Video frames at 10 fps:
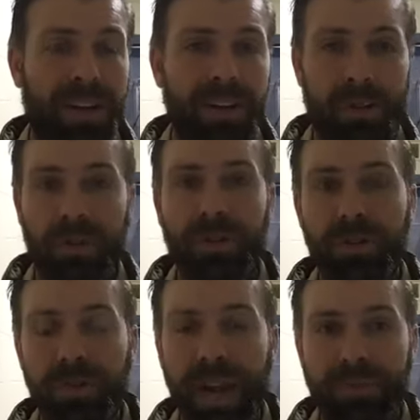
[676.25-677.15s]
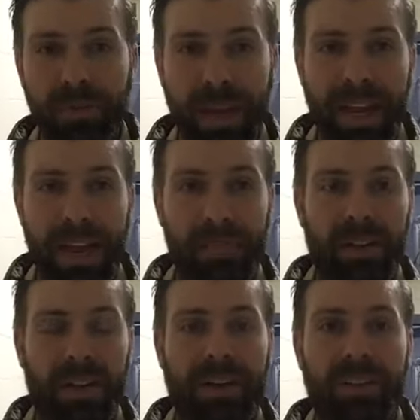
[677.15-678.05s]
Number two, we have to make happy
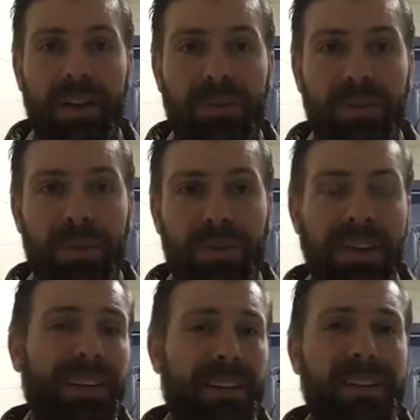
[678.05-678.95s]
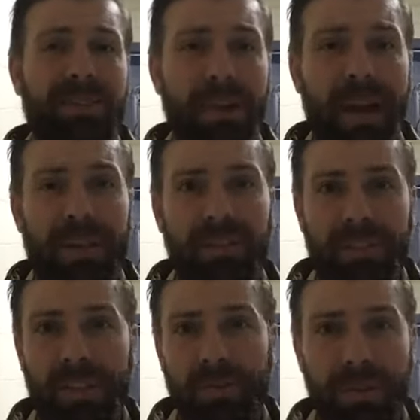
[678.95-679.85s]
clients. And number three, none of this matters
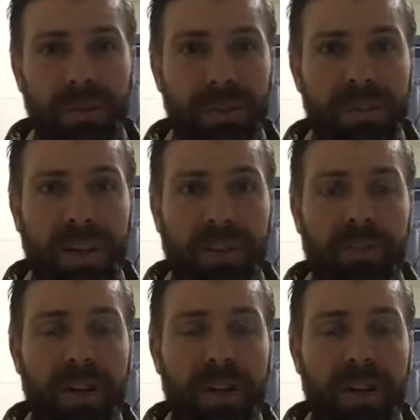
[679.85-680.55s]
unless we do it safe.